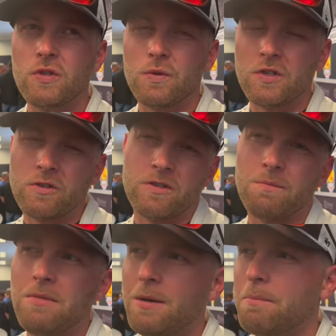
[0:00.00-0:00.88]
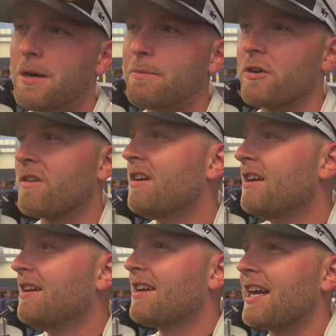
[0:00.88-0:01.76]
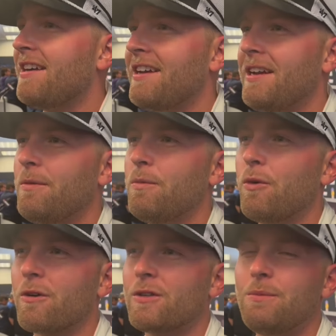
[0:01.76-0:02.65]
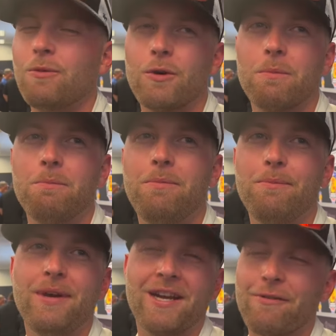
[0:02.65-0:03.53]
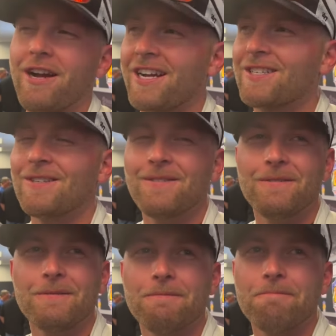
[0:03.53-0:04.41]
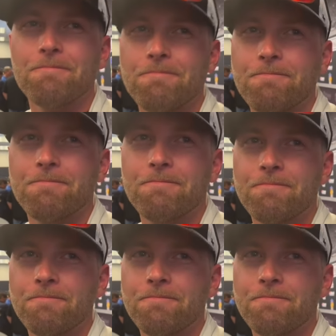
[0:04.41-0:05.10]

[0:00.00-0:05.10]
which was a bummer. Kind of needed one or two more pick wrecks. I